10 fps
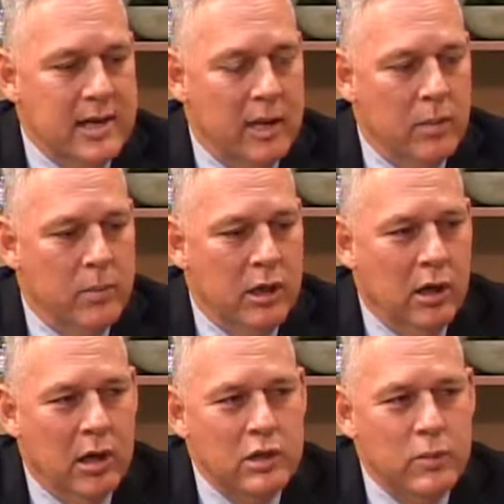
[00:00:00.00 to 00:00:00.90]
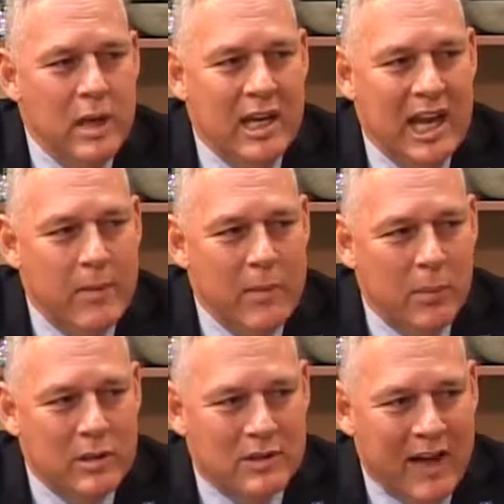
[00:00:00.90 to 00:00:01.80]
that because you became
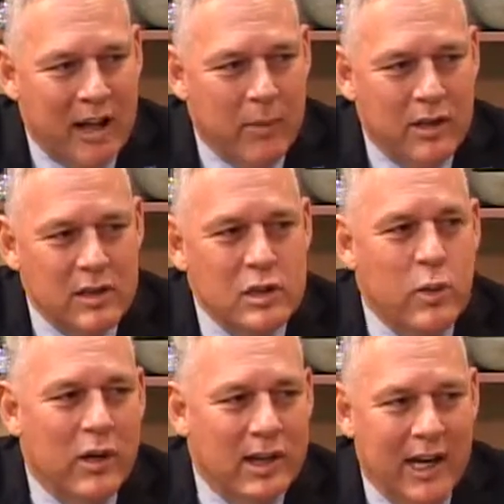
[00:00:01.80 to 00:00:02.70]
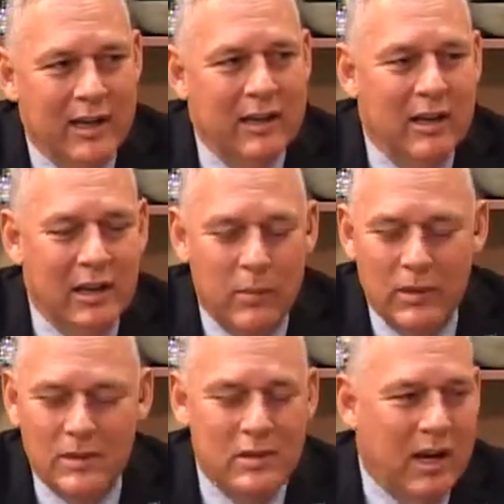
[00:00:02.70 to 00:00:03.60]
members of ALBA, and this is where, again, the government
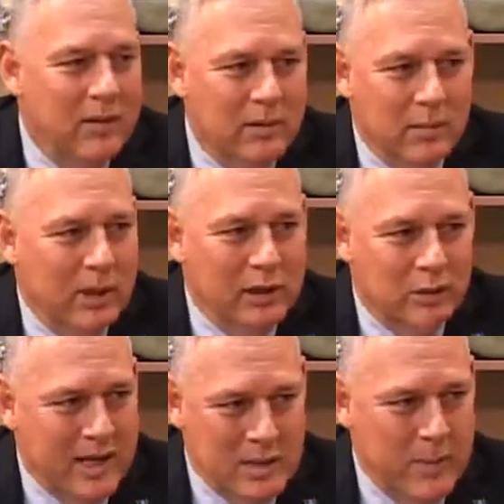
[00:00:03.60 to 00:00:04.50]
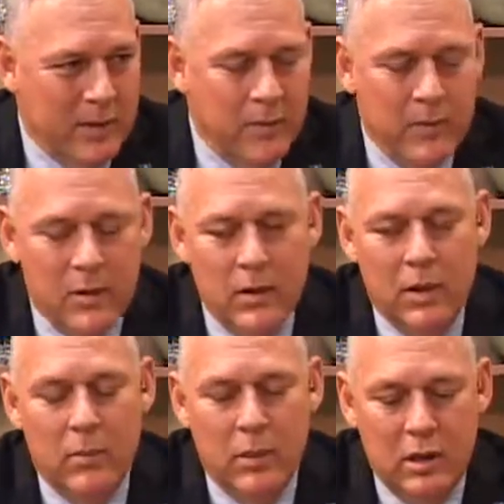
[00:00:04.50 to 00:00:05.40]
is not being transparent.
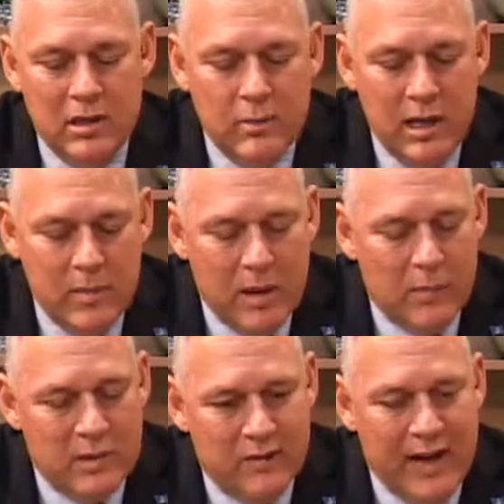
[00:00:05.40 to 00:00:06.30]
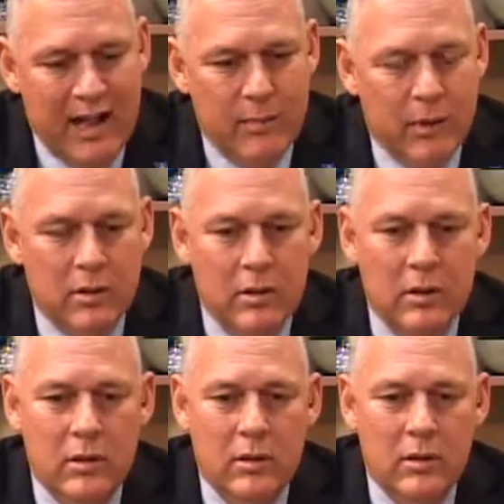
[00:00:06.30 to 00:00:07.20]
Because of being members of ALBA,
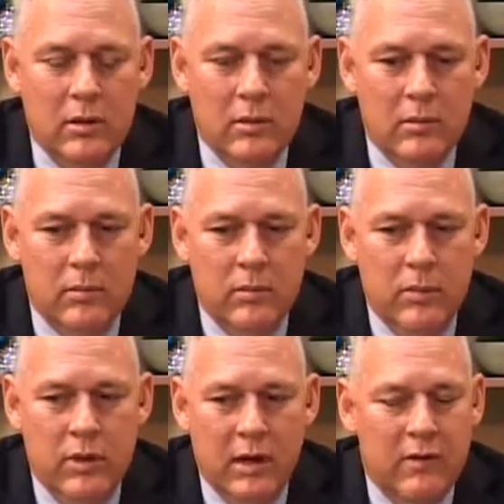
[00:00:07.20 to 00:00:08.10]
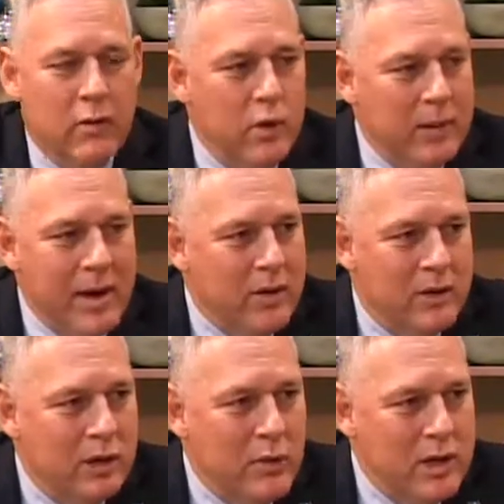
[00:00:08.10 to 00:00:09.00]
their voting pattern to
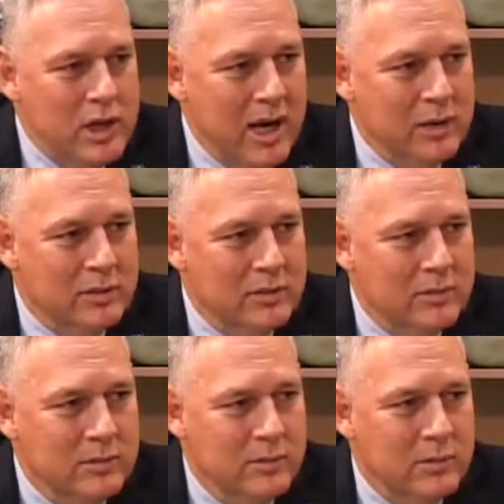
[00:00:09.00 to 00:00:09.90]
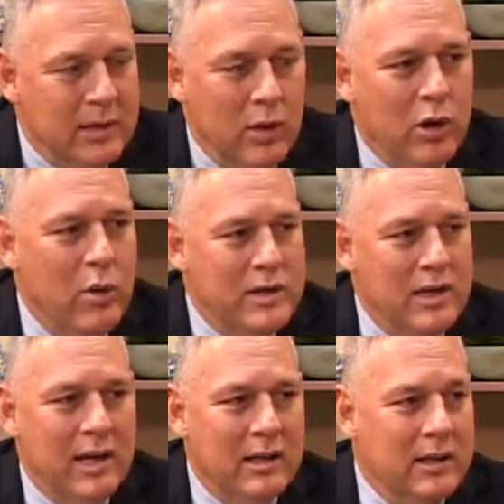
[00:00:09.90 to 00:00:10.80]
the UN changed. Now,
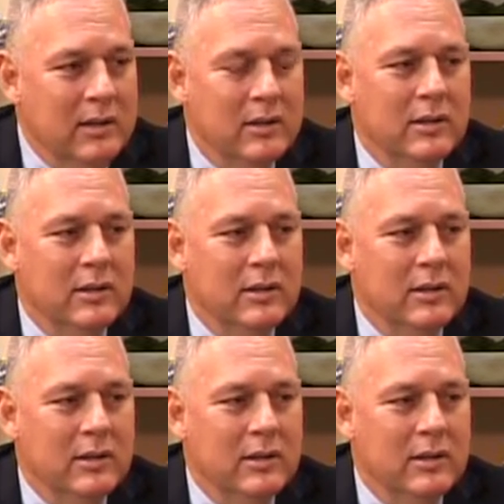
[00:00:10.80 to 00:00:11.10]
coincidentally,